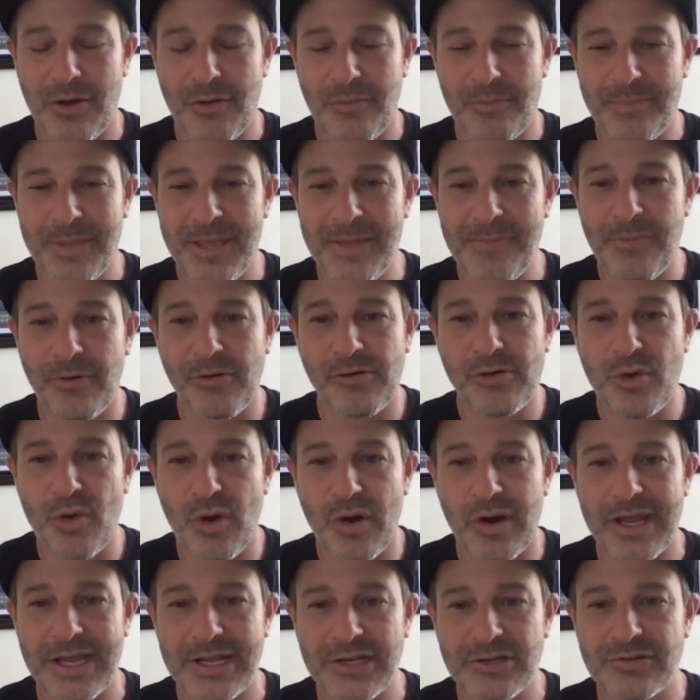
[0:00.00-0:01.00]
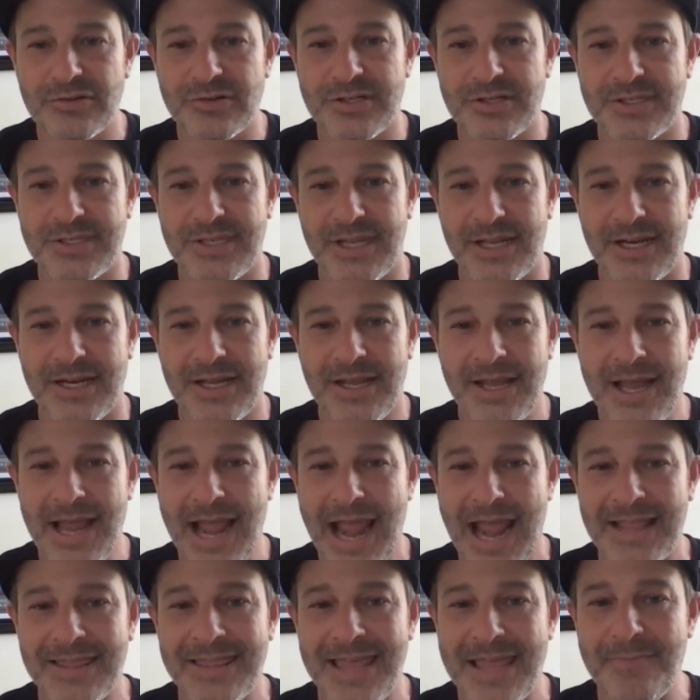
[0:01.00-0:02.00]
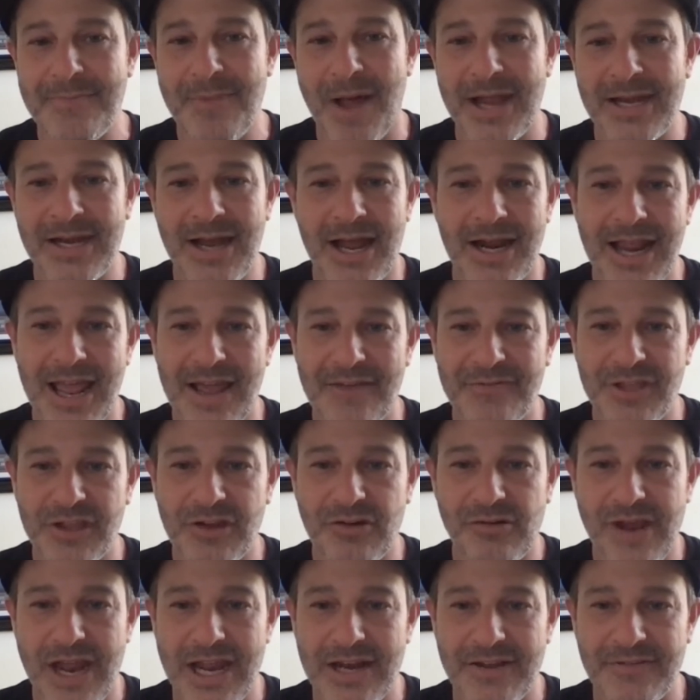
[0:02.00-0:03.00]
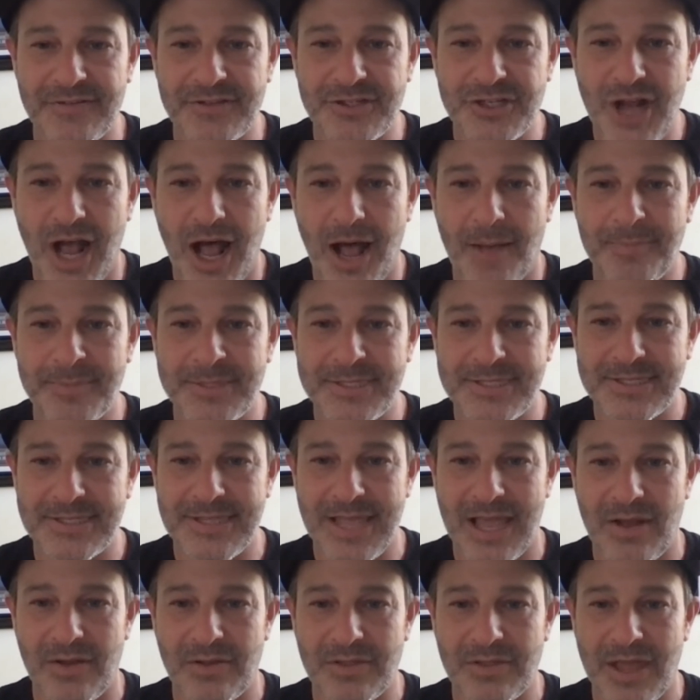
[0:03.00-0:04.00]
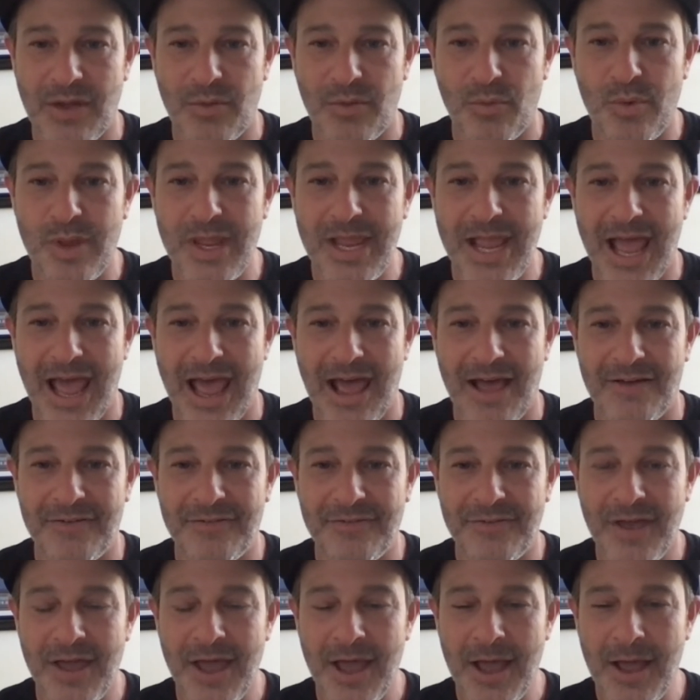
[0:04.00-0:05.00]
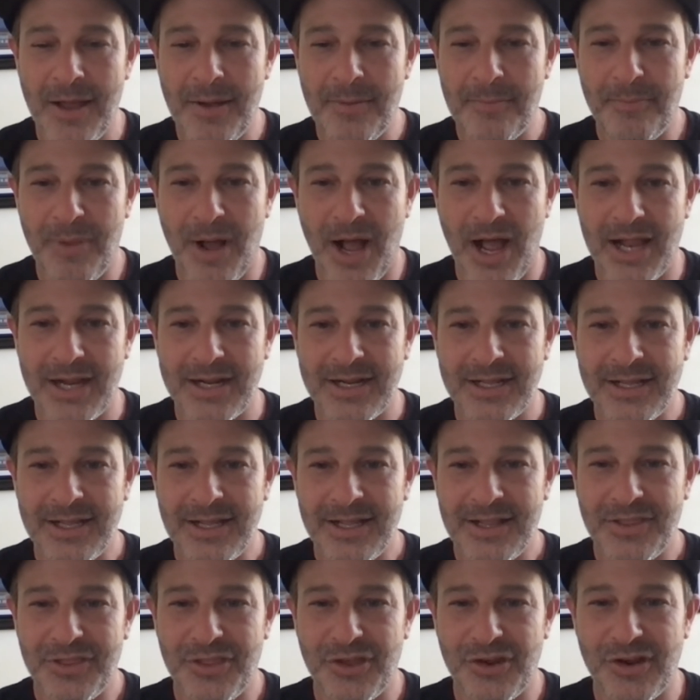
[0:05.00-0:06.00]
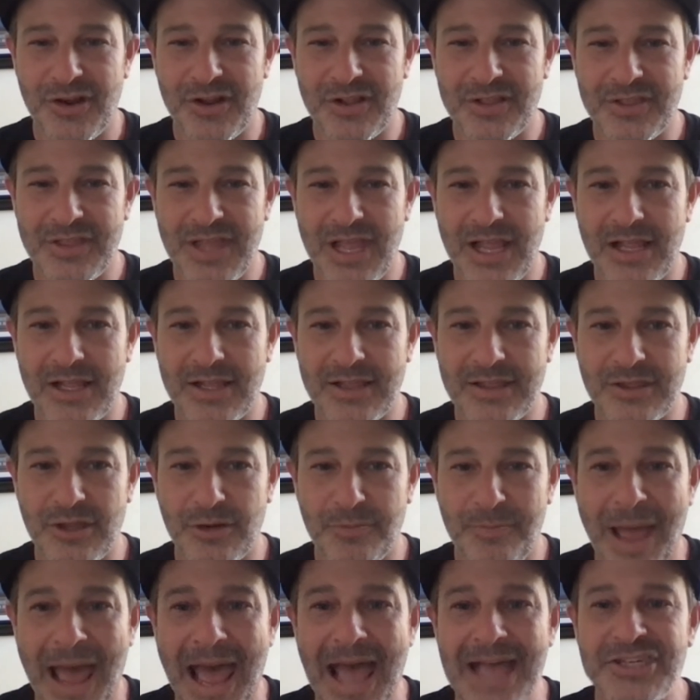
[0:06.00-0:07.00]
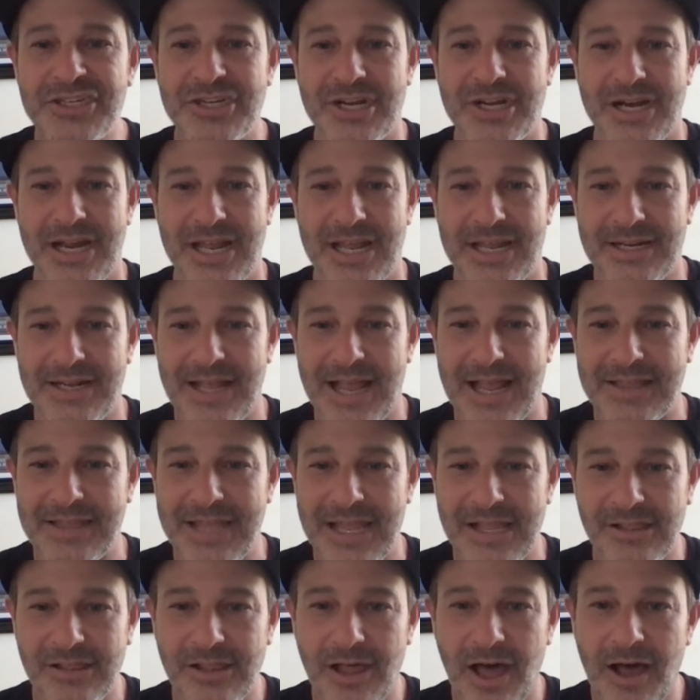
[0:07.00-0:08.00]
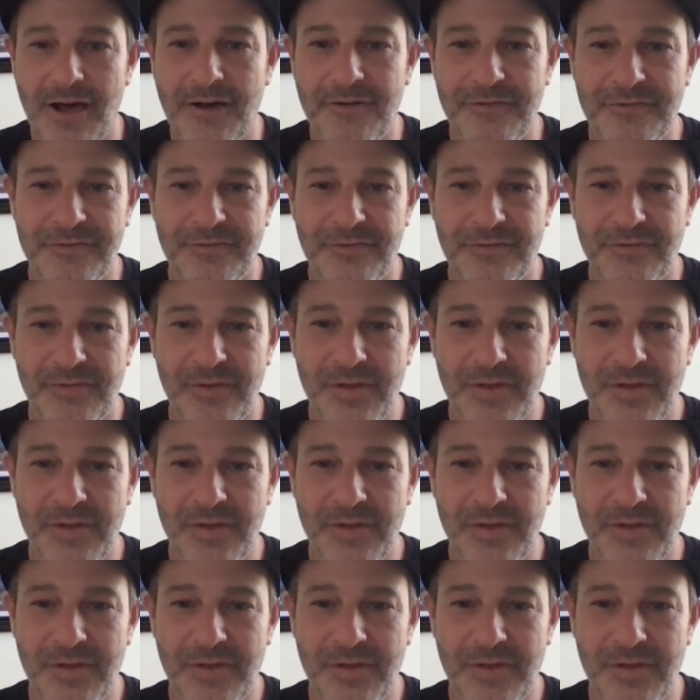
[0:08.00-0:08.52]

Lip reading: people who are interested, and they might not have the creative chops that we have, but they're passionate and they love